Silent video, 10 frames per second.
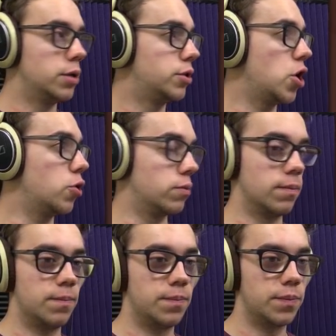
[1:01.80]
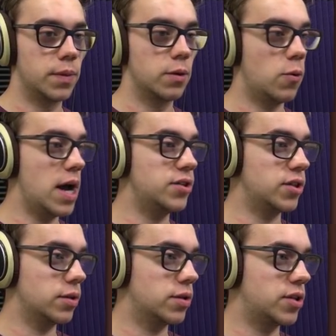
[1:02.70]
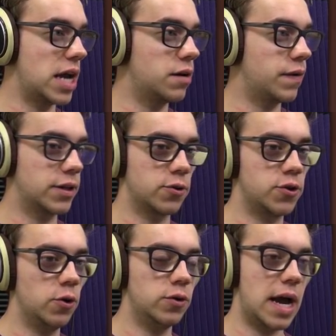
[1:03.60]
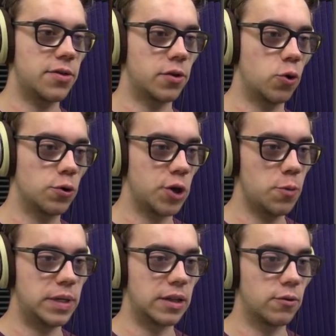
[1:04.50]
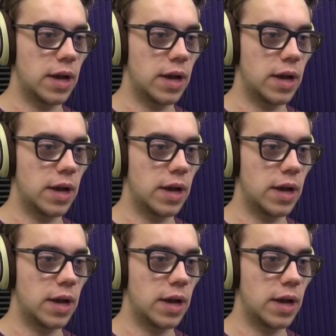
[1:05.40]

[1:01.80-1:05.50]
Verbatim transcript: Dude. Why is it the sound effects are so loud? The door's opening.